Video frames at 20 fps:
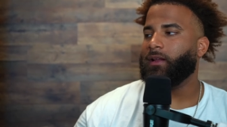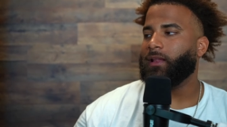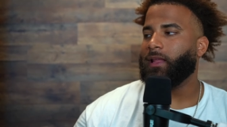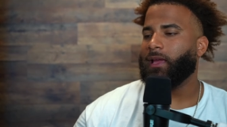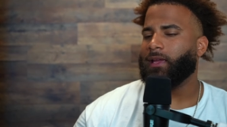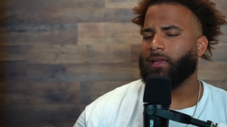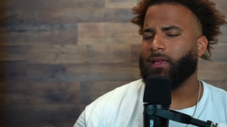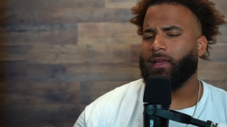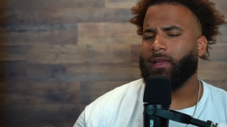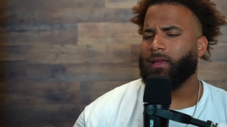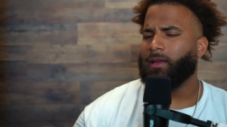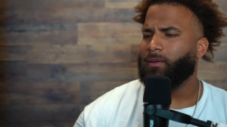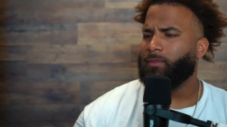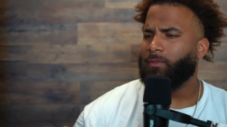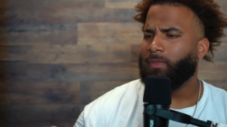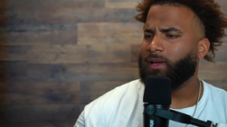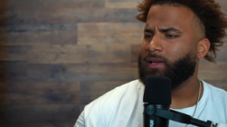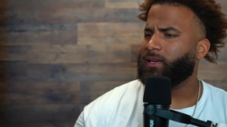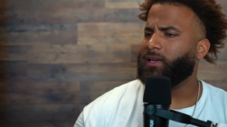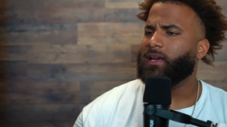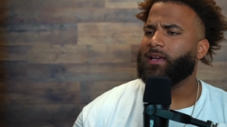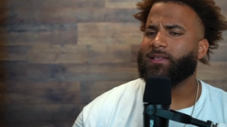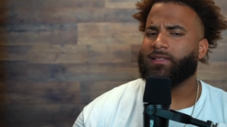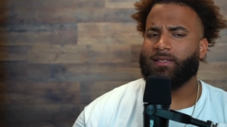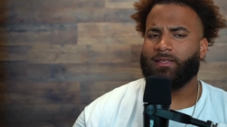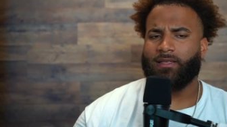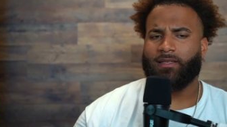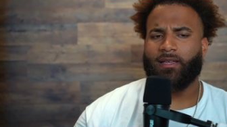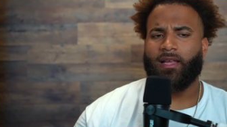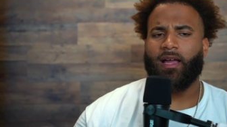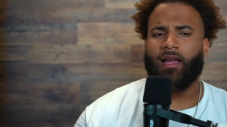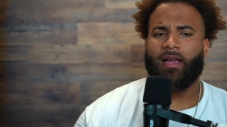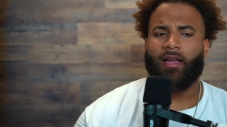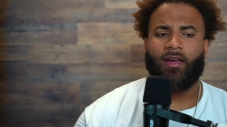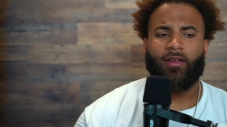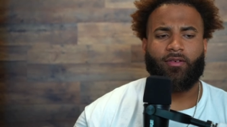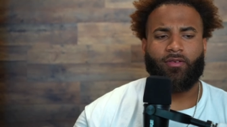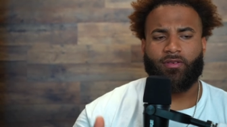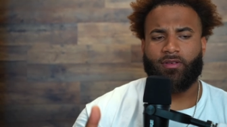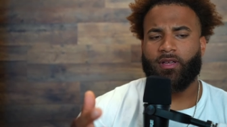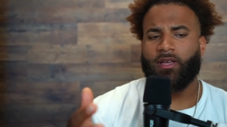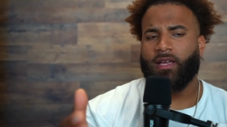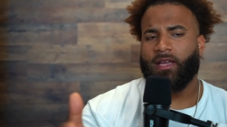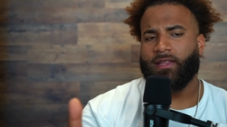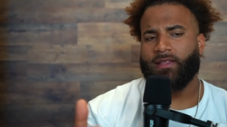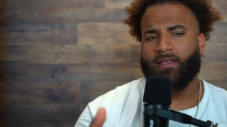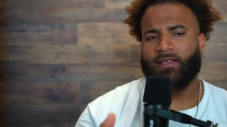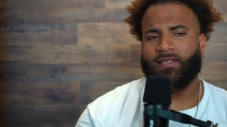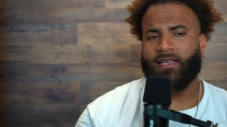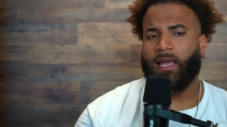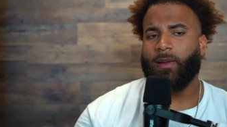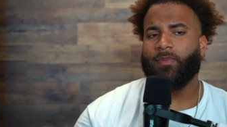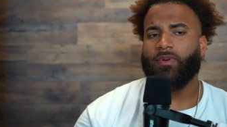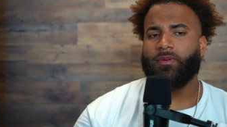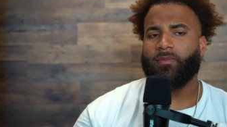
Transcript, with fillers: Like my cousin died, or this happened.